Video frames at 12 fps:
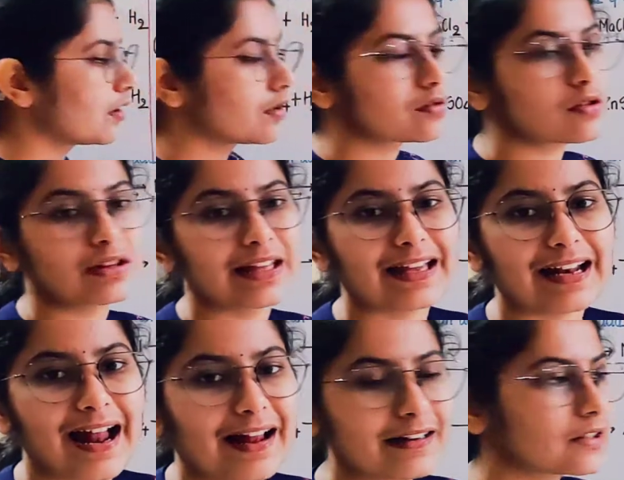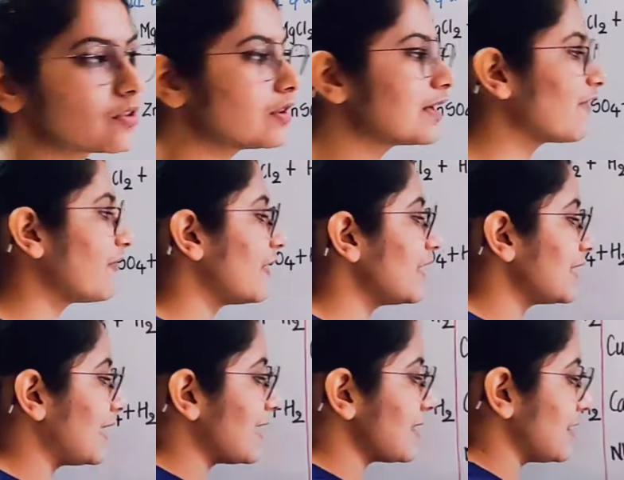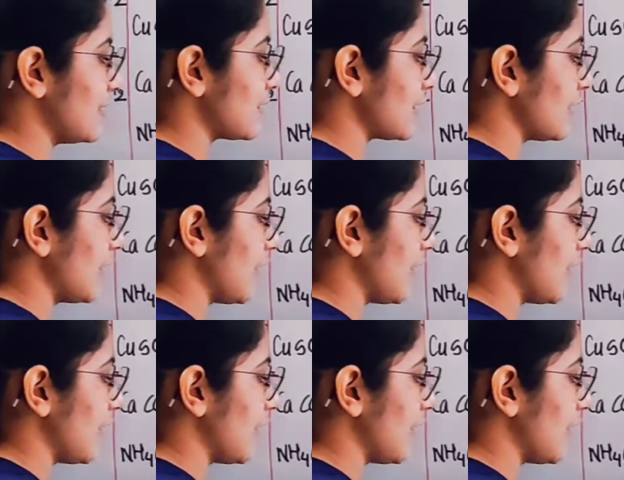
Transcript: so there are different cases.